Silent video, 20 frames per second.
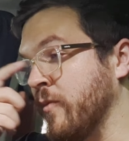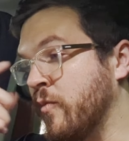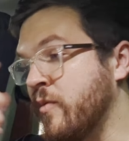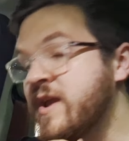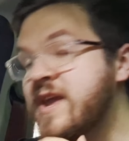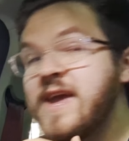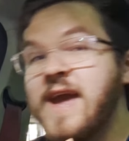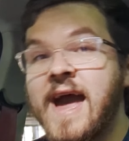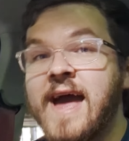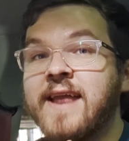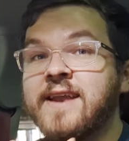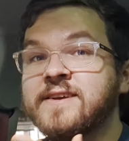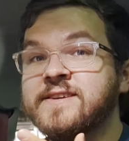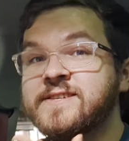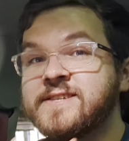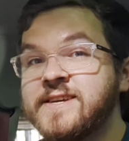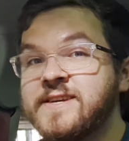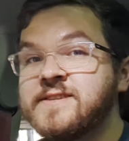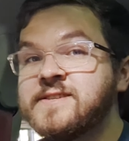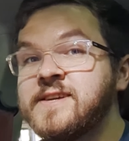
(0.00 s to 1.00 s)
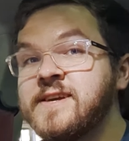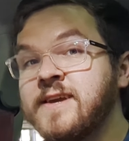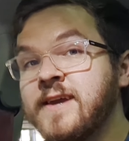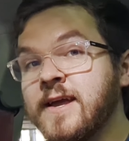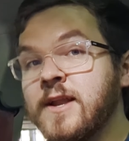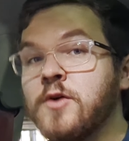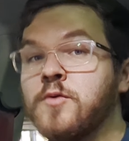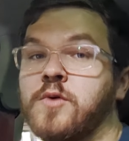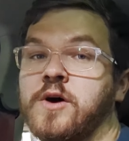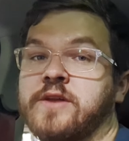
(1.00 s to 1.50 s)
we had a 60
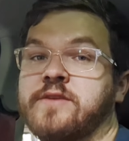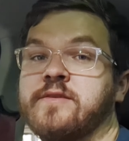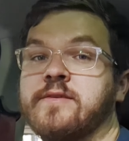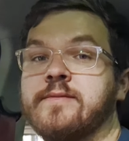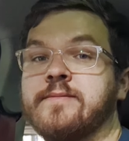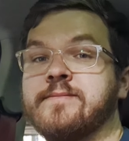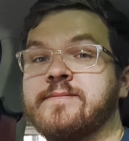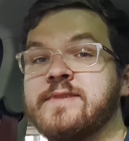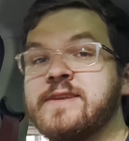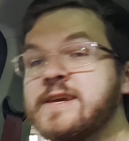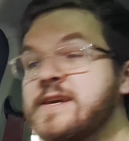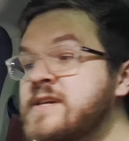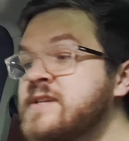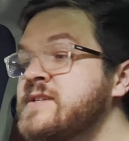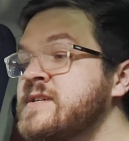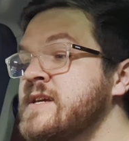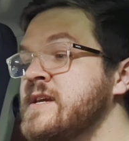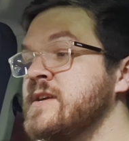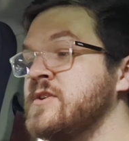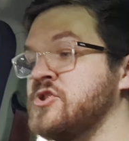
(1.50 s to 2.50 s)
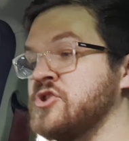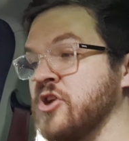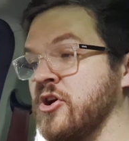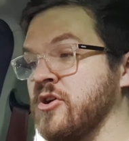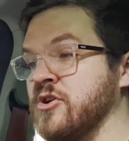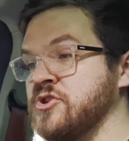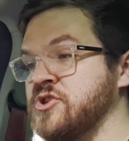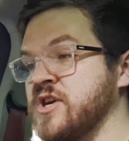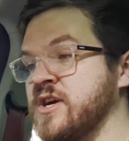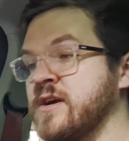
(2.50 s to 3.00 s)
kilowatt DC
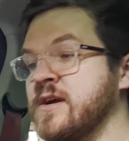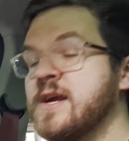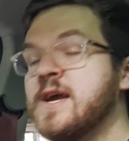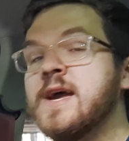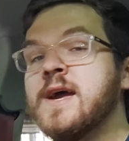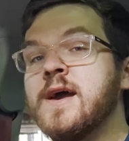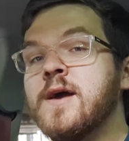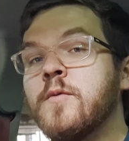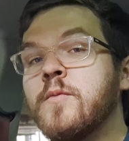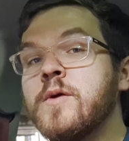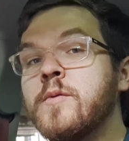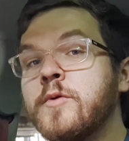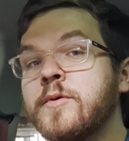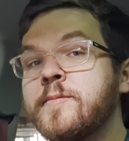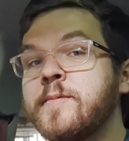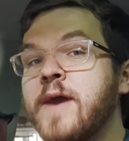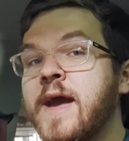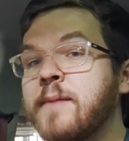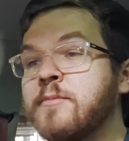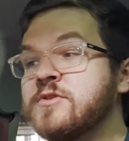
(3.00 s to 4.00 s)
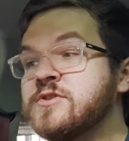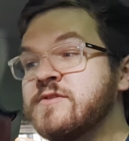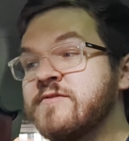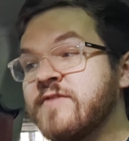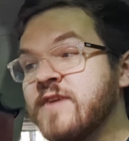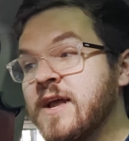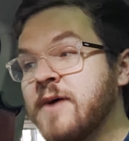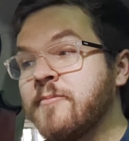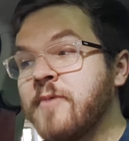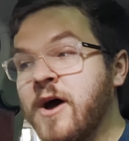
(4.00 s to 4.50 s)
charger, we would be able to
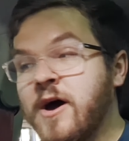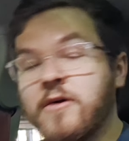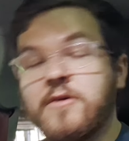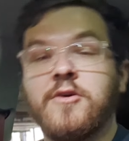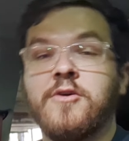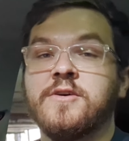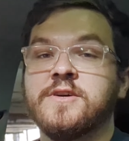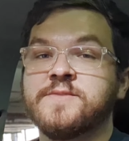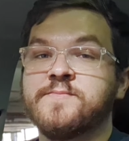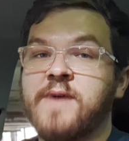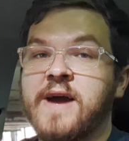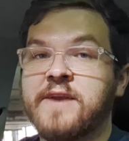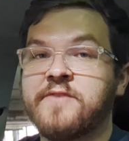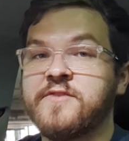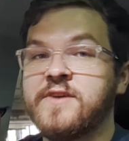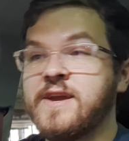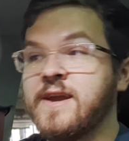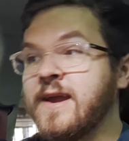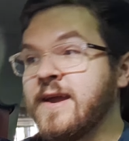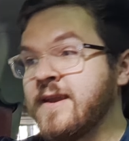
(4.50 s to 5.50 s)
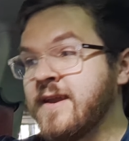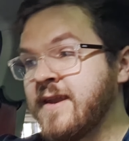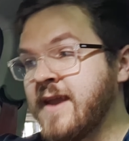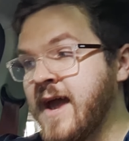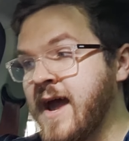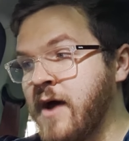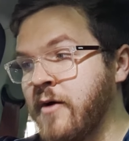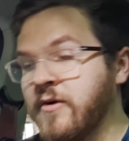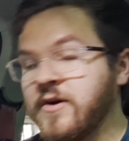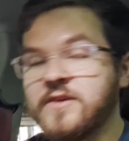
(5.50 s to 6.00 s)
fill up our car's battery in an
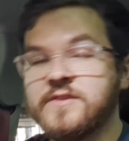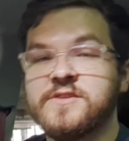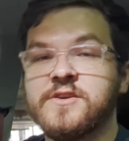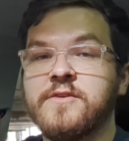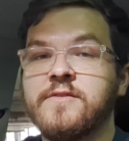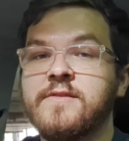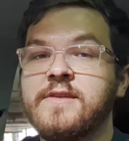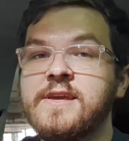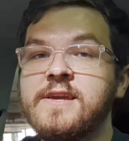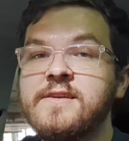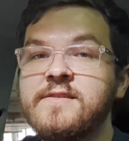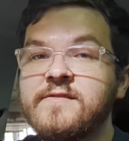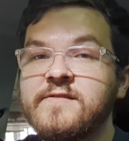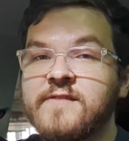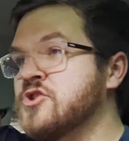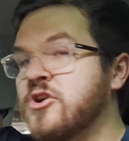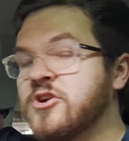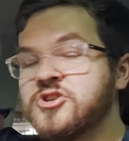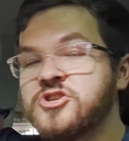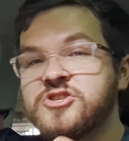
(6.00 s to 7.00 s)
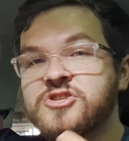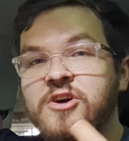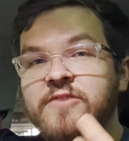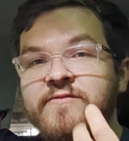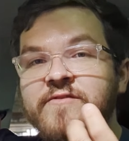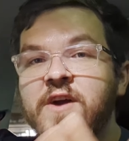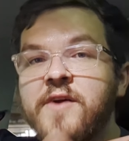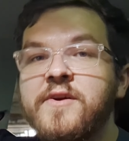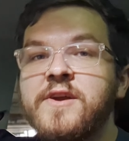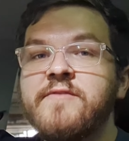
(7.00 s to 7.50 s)
hour. So these chargers are
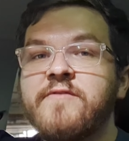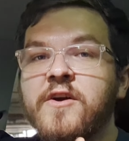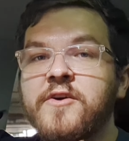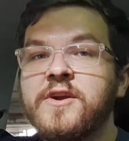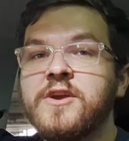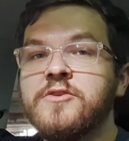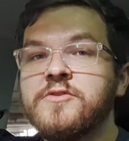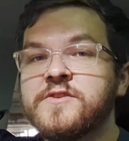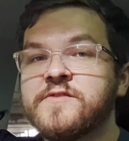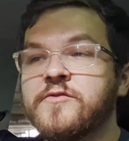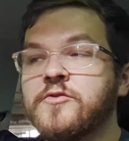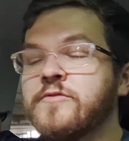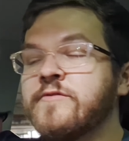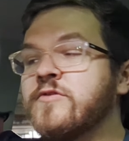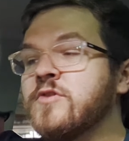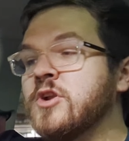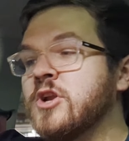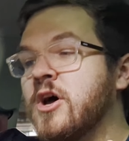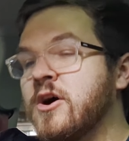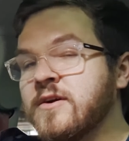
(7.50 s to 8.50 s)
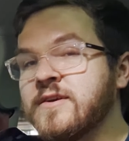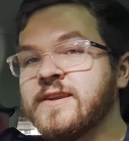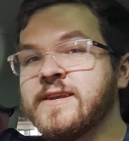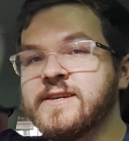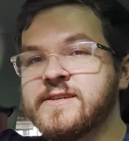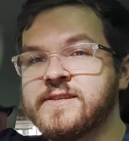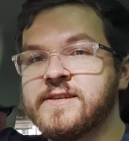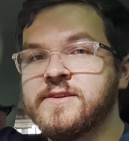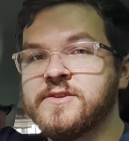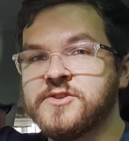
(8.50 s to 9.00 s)
very, very useful for long
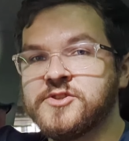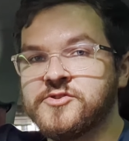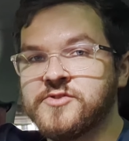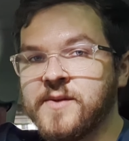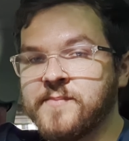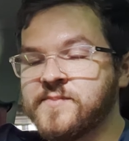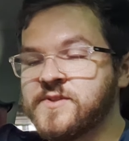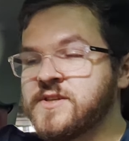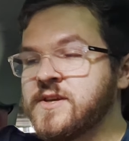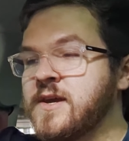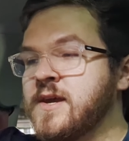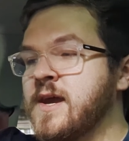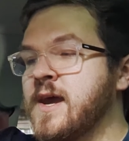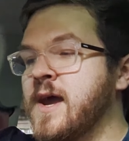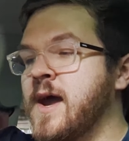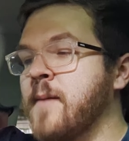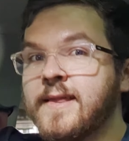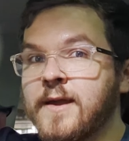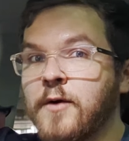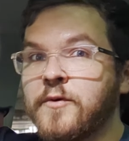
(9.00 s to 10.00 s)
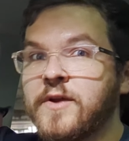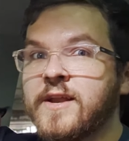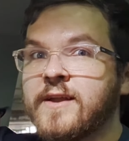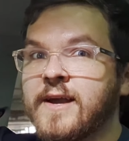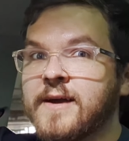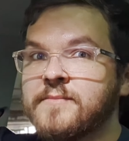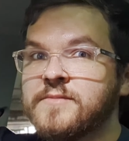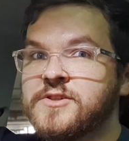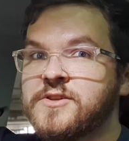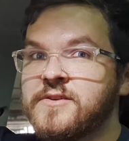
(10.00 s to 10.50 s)
distance trips. Now, when it
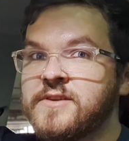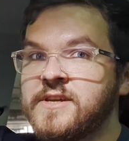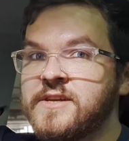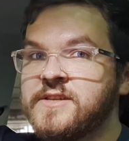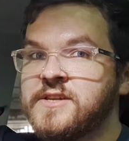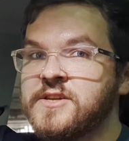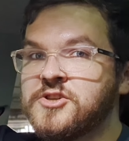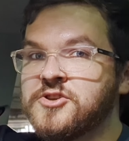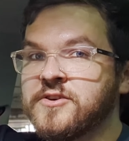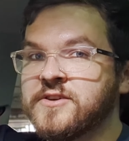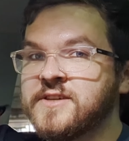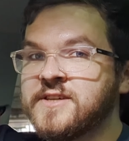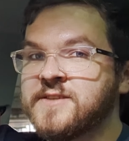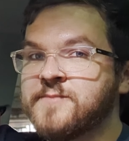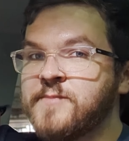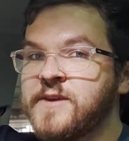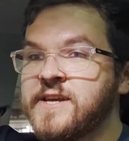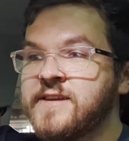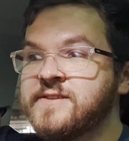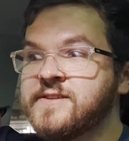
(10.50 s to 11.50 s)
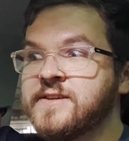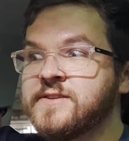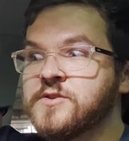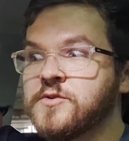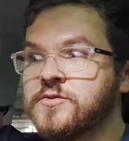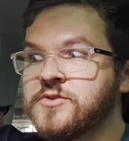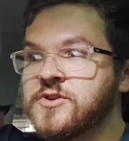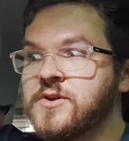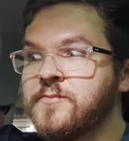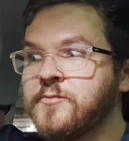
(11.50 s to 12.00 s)
comes to DC charging speeds, it's
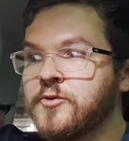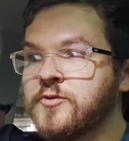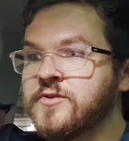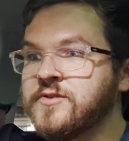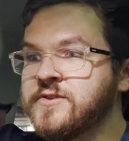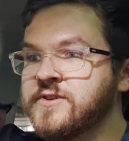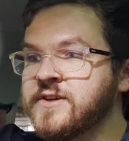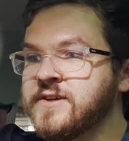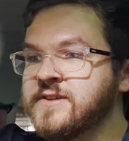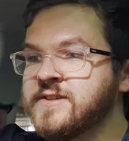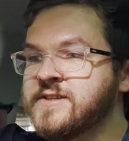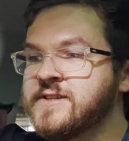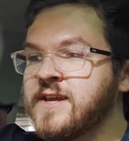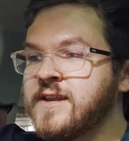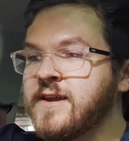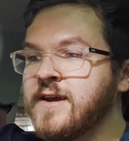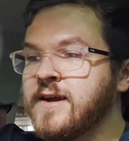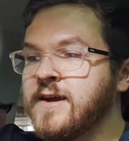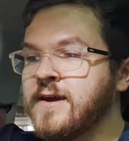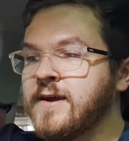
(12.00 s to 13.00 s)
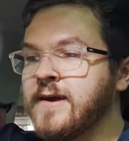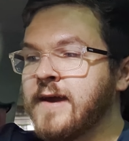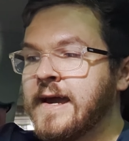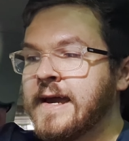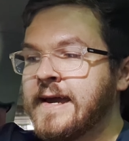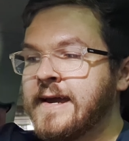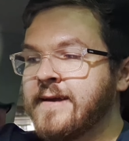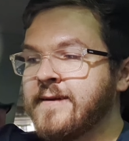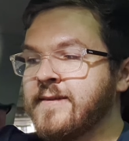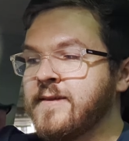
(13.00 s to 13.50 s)
also important to
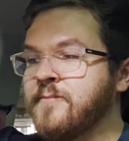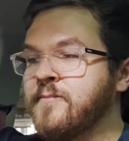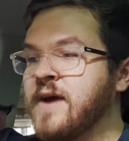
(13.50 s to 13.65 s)
consider the